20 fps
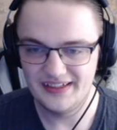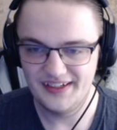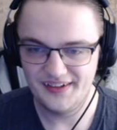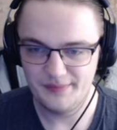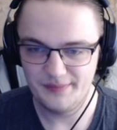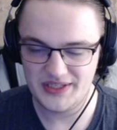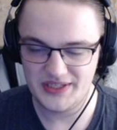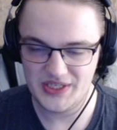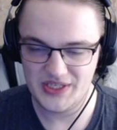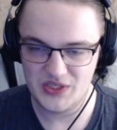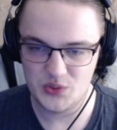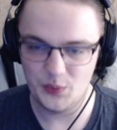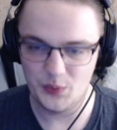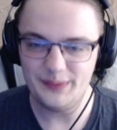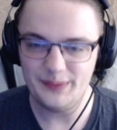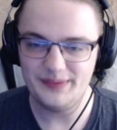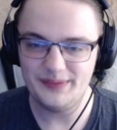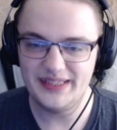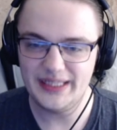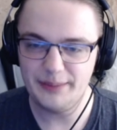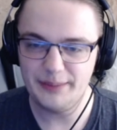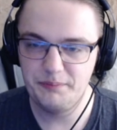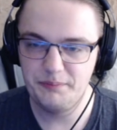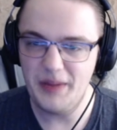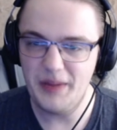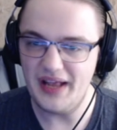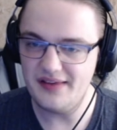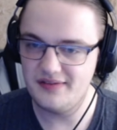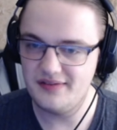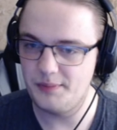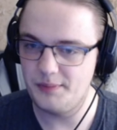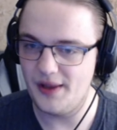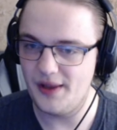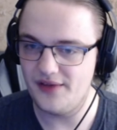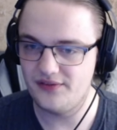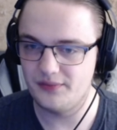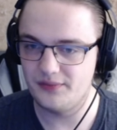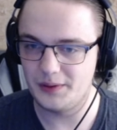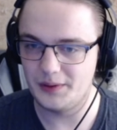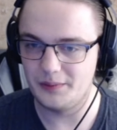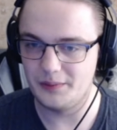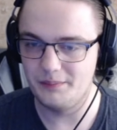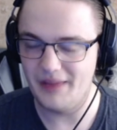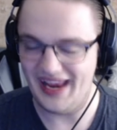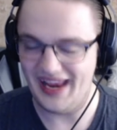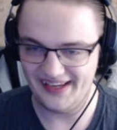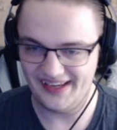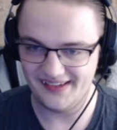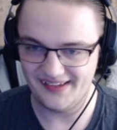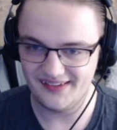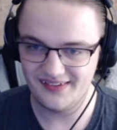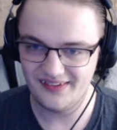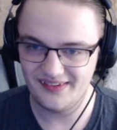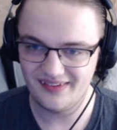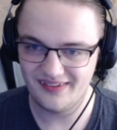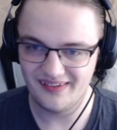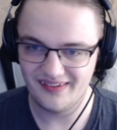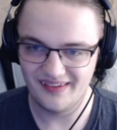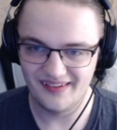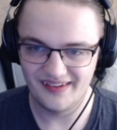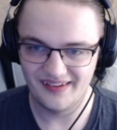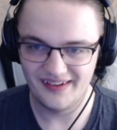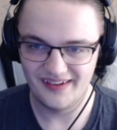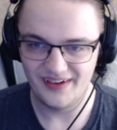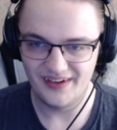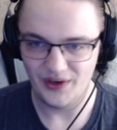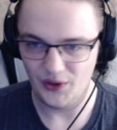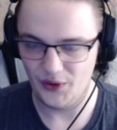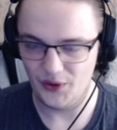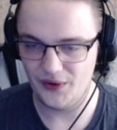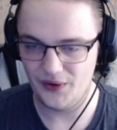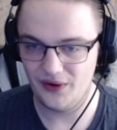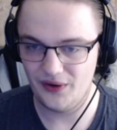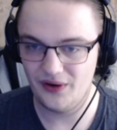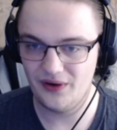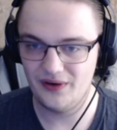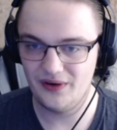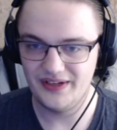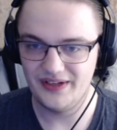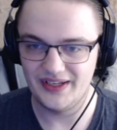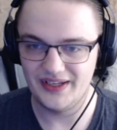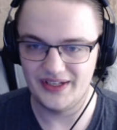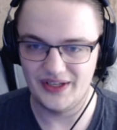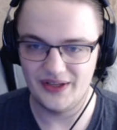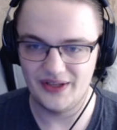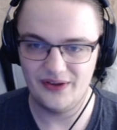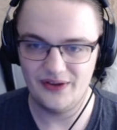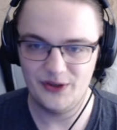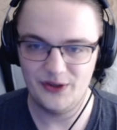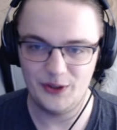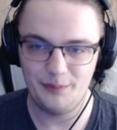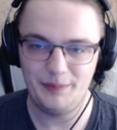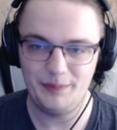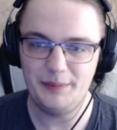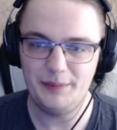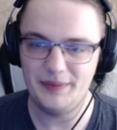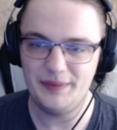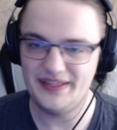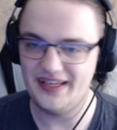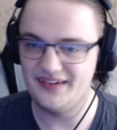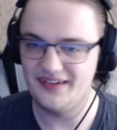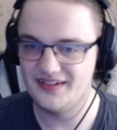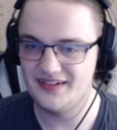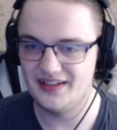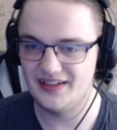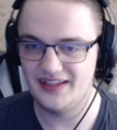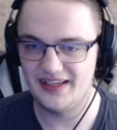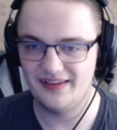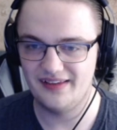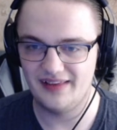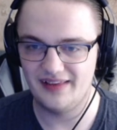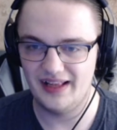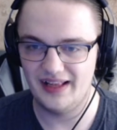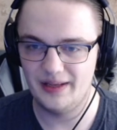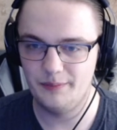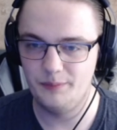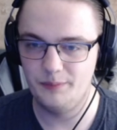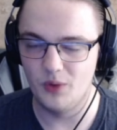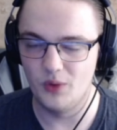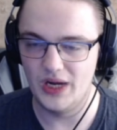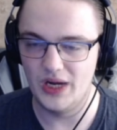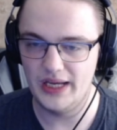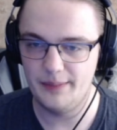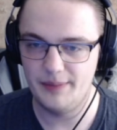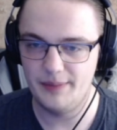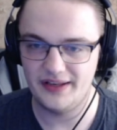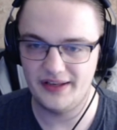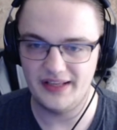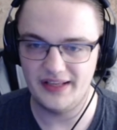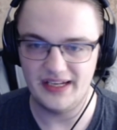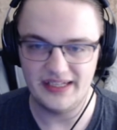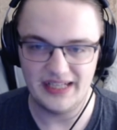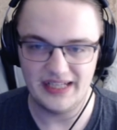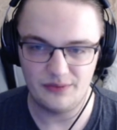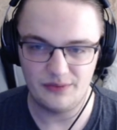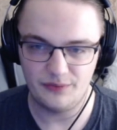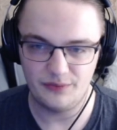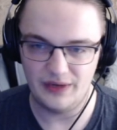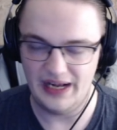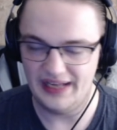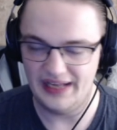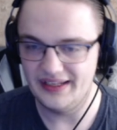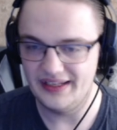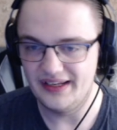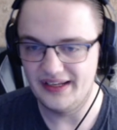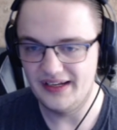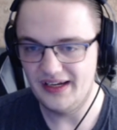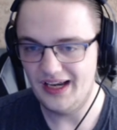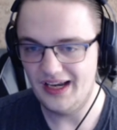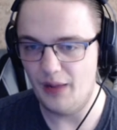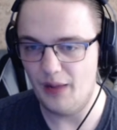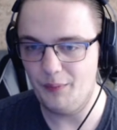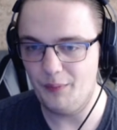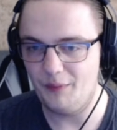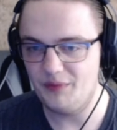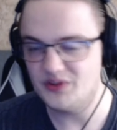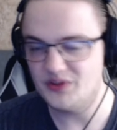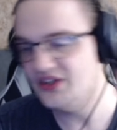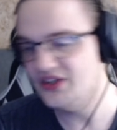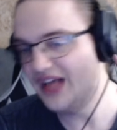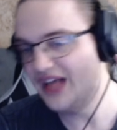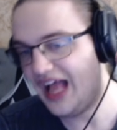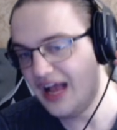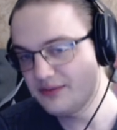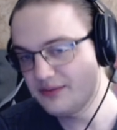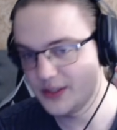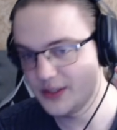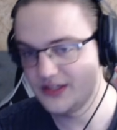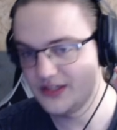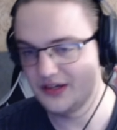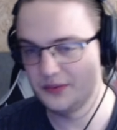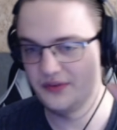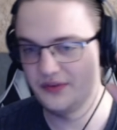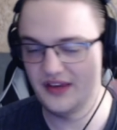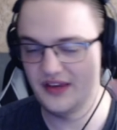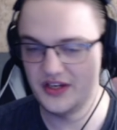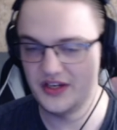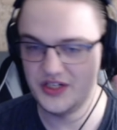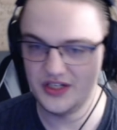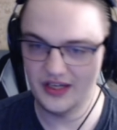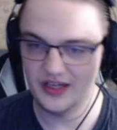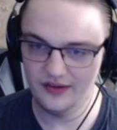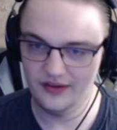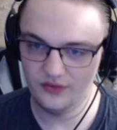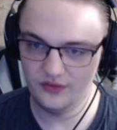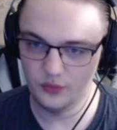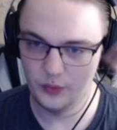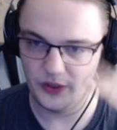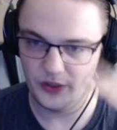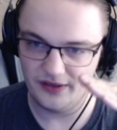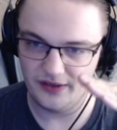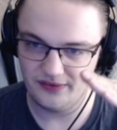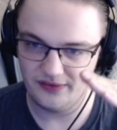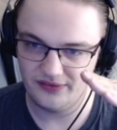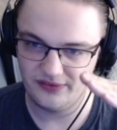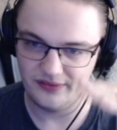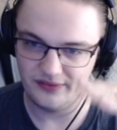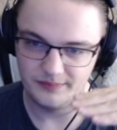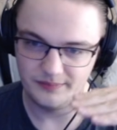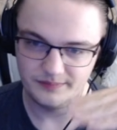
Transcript: But she's one of the best possible mains. Her, you know, her peak potential is like way better than Galthran. However, on average, I would say she is worse.